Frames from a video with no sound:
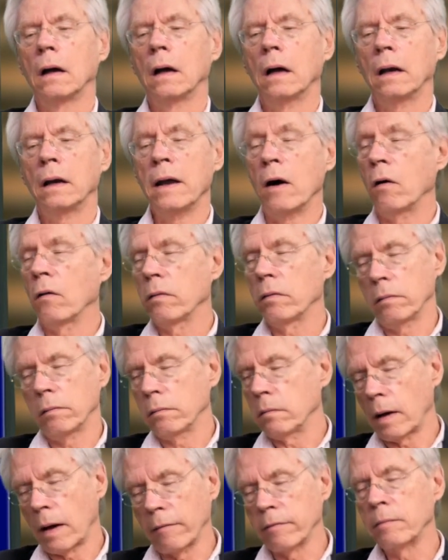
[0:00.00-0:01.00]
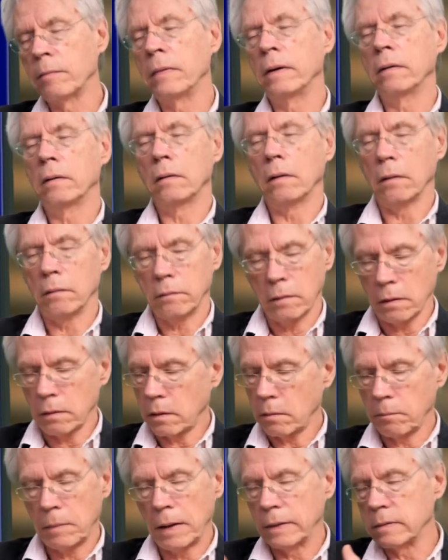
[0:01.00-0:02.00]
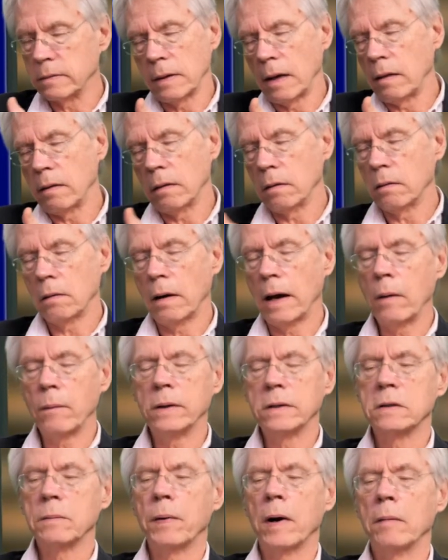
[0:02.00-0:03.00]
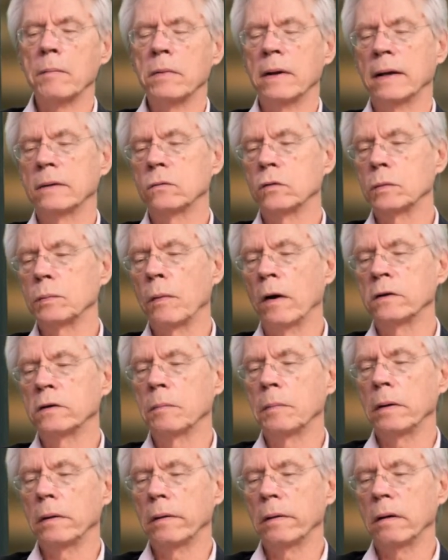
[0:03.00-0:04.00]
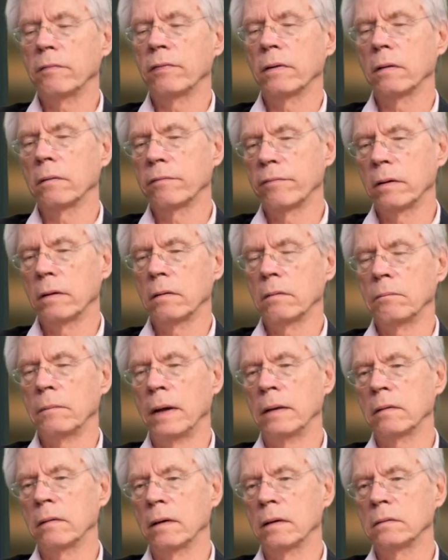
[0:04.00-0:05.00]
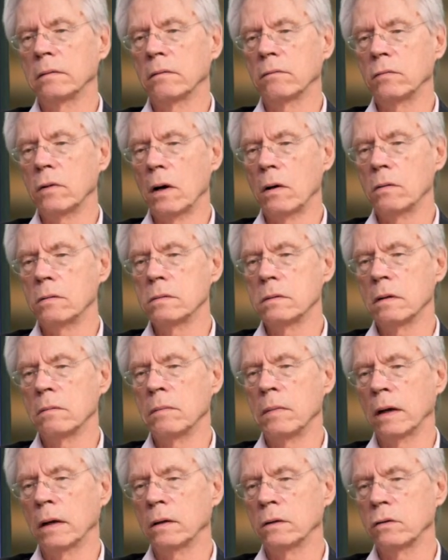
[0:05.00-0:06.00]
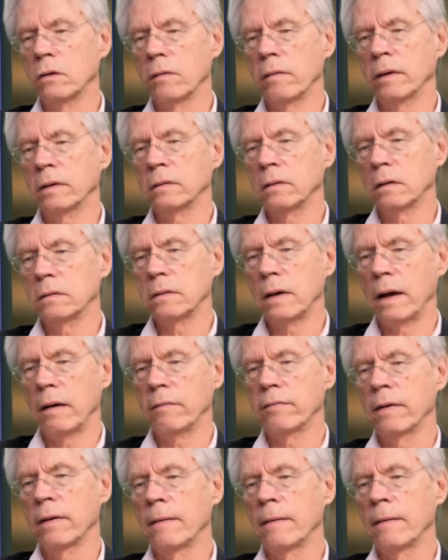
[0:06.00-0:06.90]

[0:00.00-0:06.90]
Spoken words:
Now, the government, let's say the Highways Department has responsibility for maintenance of roads and making sure things are safe.